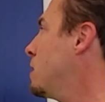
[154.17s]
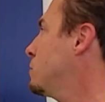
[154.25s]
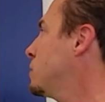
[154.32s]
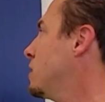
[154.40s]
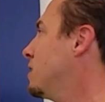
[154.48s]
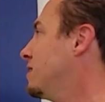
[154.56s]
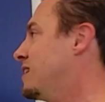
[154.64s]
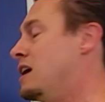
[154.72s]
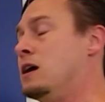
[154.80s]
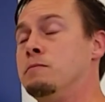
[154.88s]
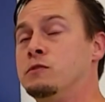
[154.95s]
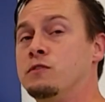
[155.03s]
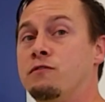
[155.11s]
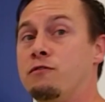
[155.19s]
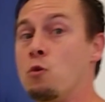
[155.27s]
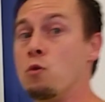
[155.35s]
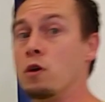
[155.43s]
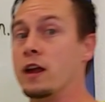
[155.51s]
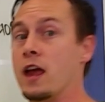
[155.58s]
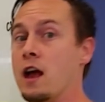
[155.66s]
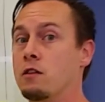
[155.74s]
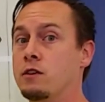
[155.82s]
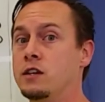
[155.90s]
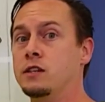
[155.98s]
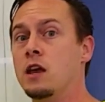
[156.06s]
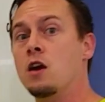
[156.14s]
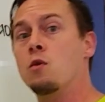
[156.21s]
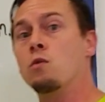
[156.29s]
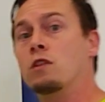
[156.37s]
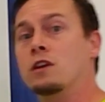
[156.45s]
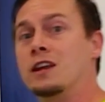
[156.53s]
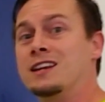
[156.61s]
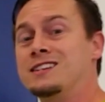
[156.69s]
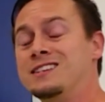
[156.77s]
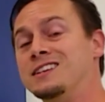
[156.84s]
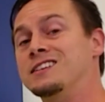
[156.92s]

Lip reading: grams times 4 calories, we're looking at